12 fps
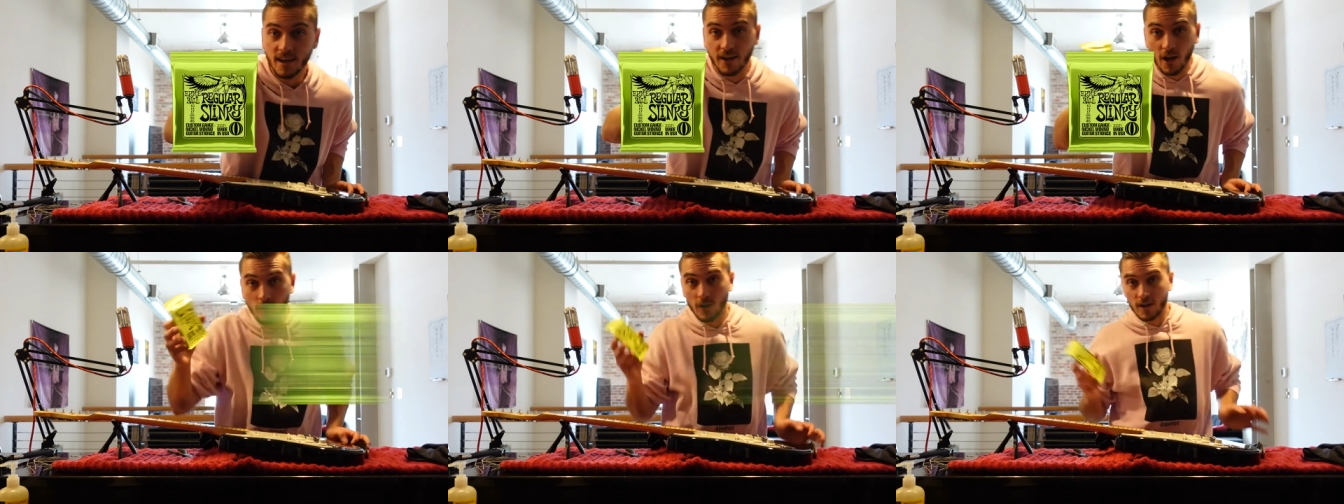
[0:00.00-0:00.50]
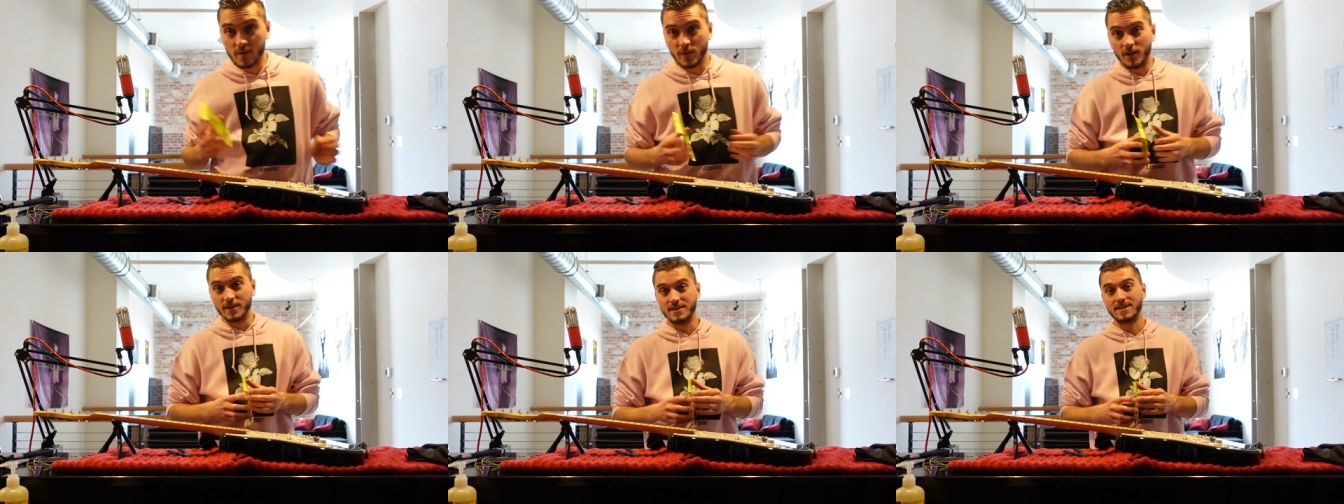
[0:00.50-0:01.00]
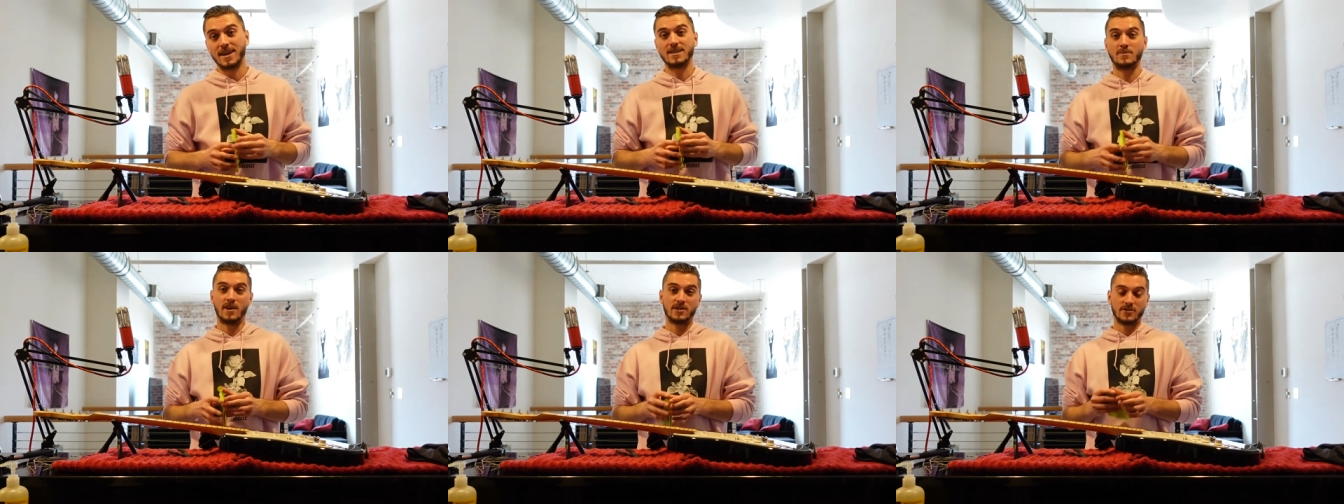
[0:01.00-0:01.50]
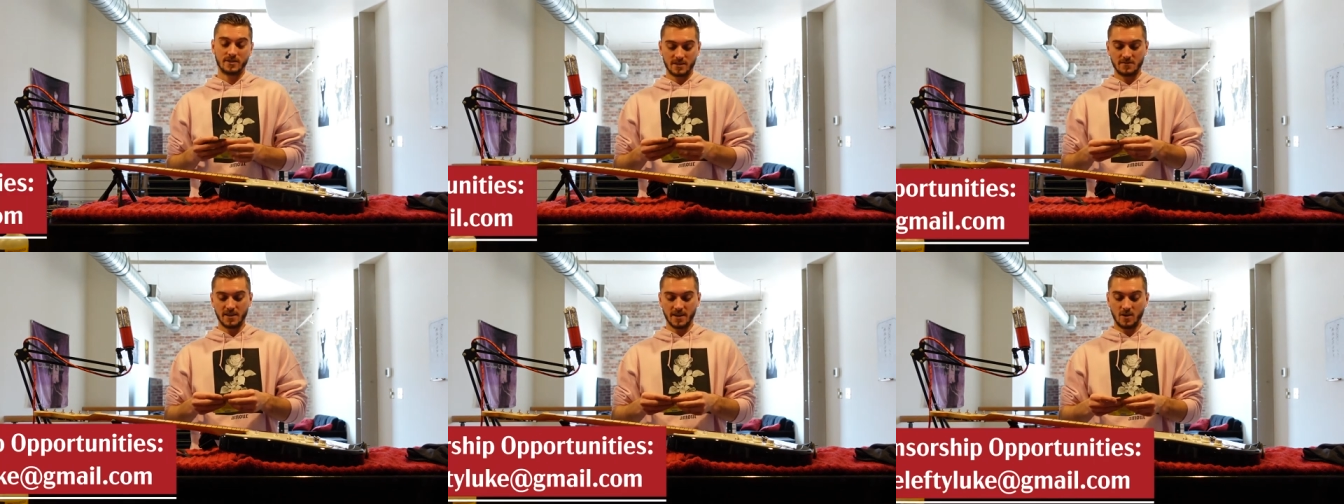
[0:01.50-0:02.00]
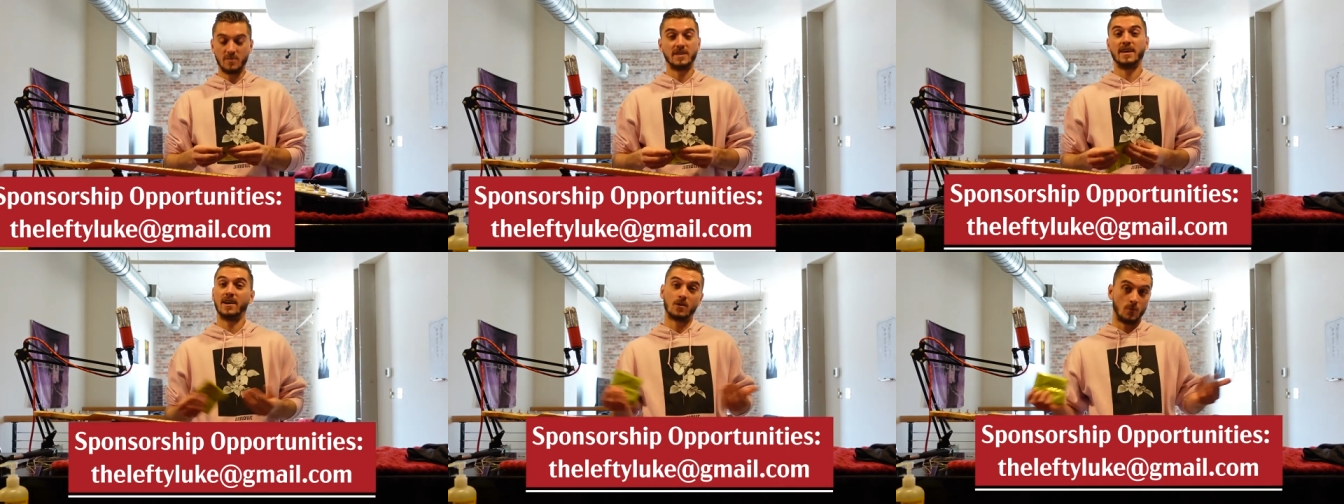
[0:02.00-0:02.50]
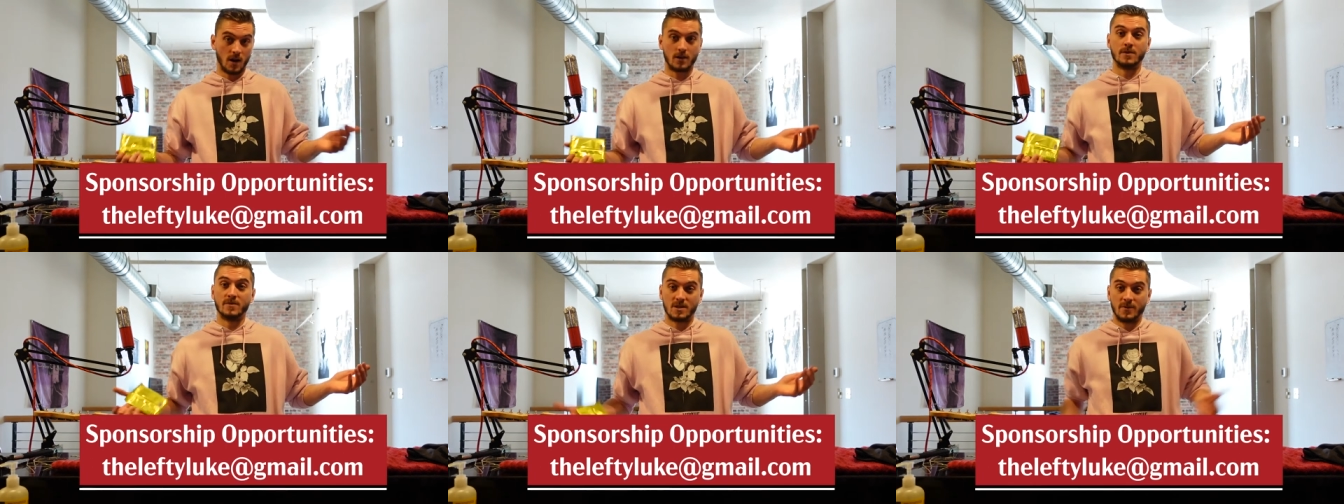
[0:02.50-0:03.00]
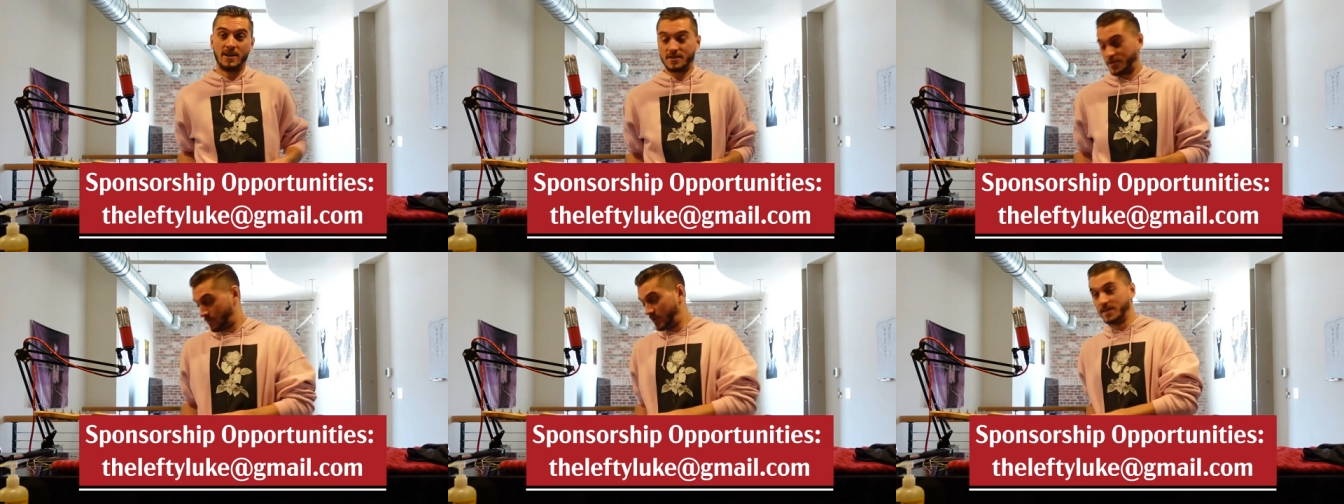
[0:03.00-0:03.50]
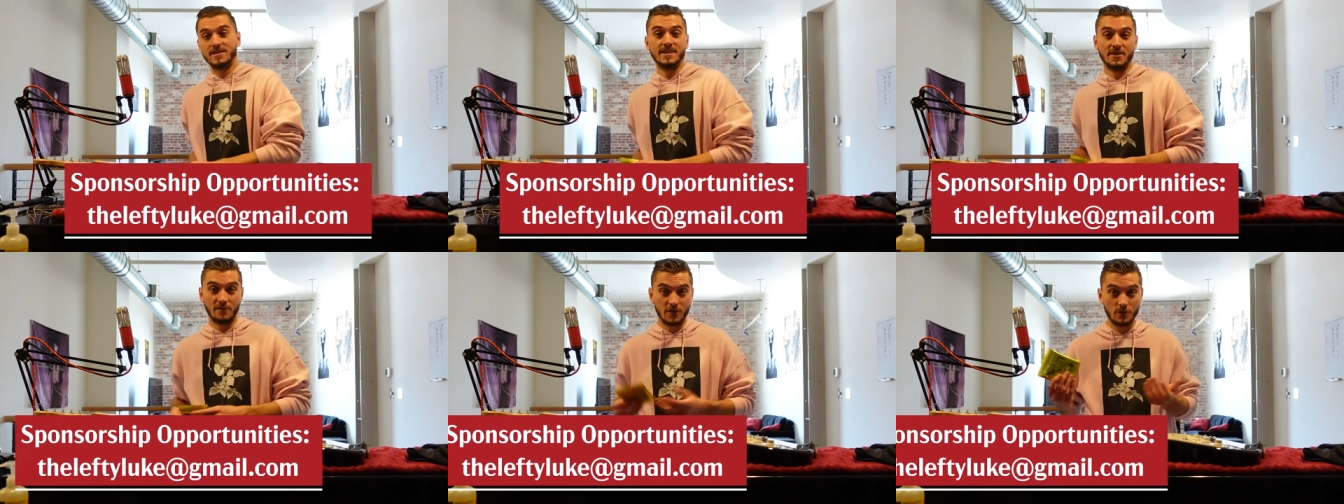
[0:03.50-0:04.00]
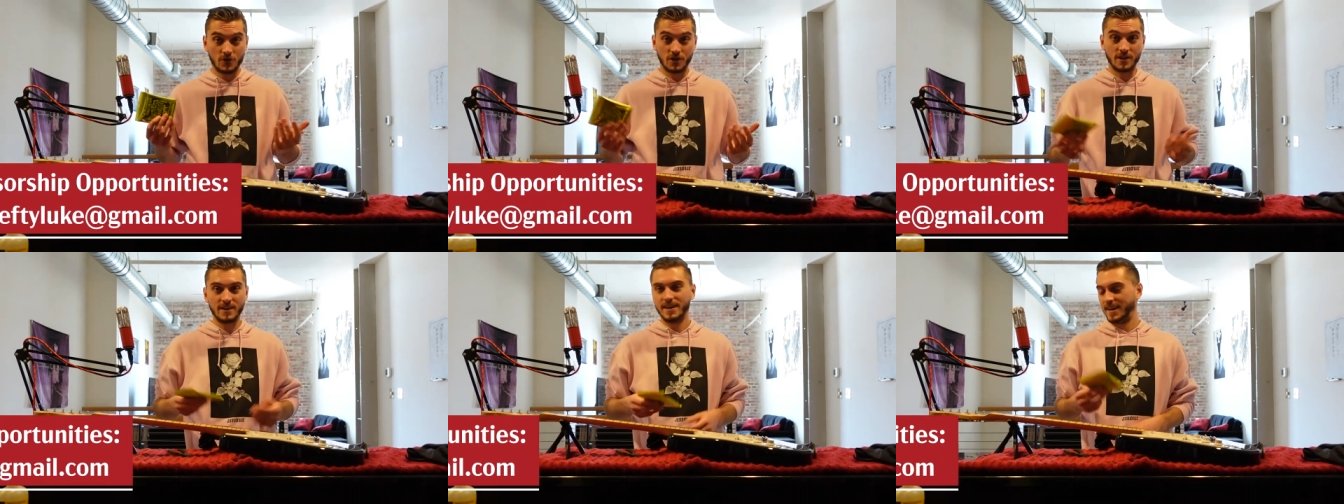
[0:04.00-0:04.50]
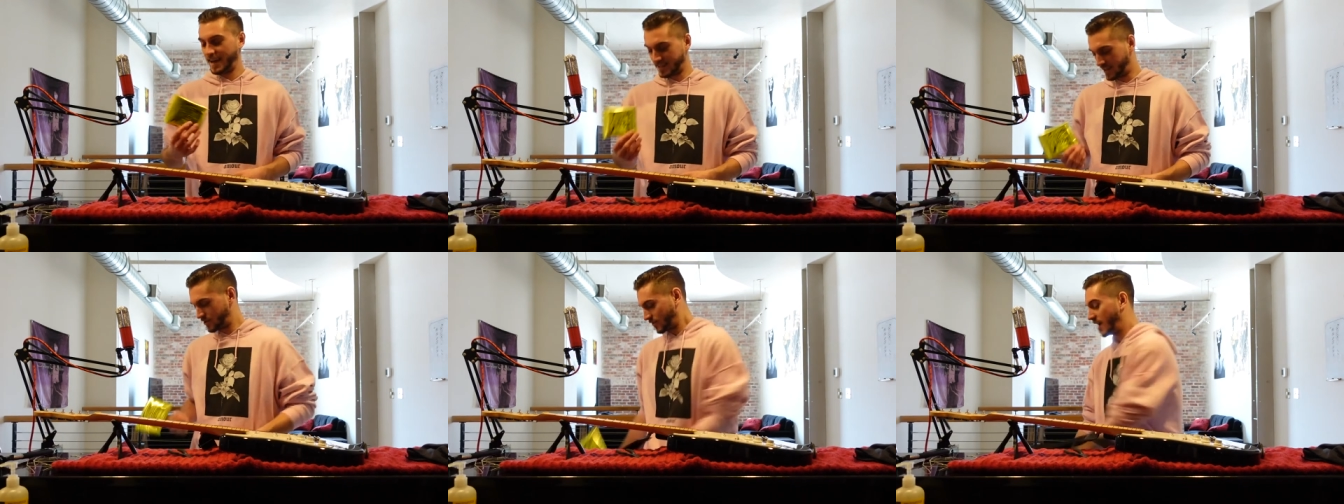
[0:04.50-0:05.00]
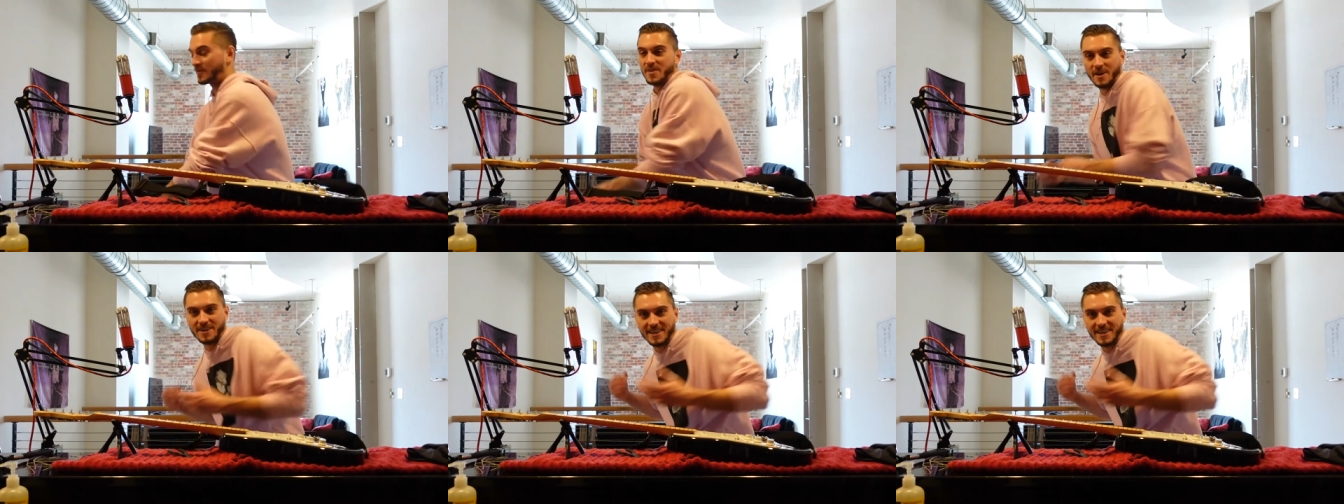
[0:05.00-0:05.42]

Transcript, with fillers: No, Ernie Ball is not sponsoring this video, but they are welcome to sponsor ones in the future as I drop their